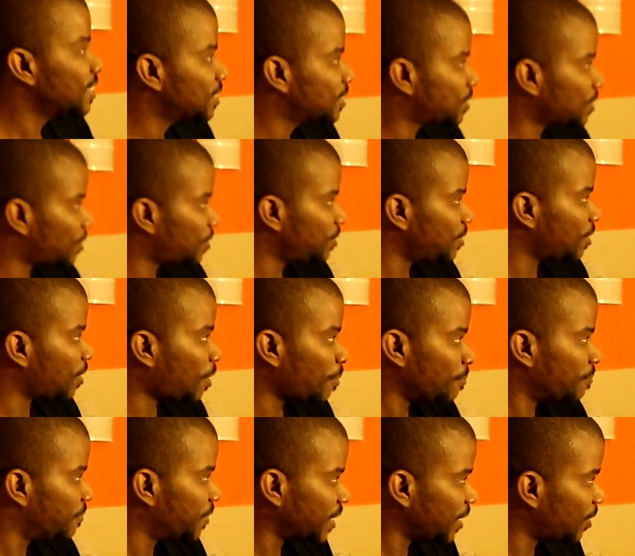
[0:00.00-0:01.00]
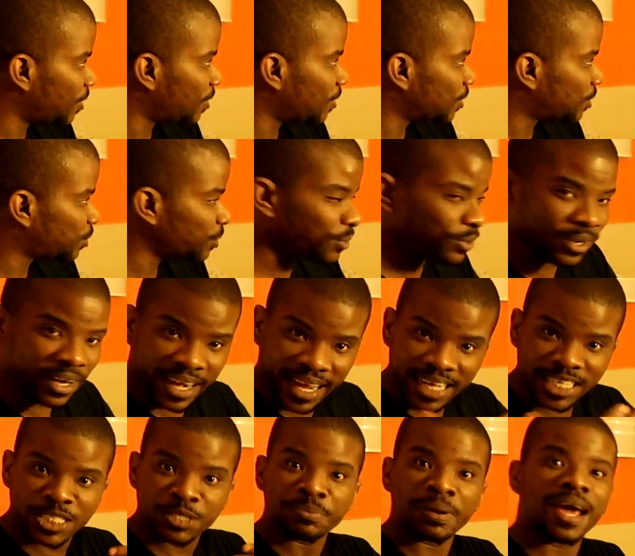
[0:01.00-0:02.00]
So, you know, I'm really going through it. I
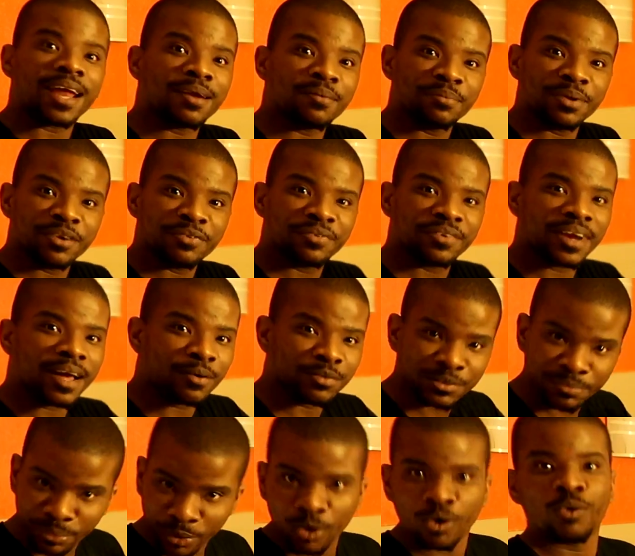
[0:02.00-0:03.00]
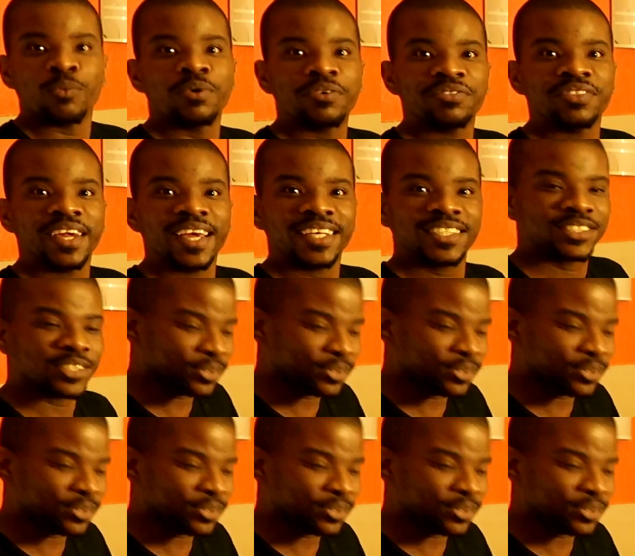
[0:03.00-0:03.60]
got spinal bifida. I was born with that.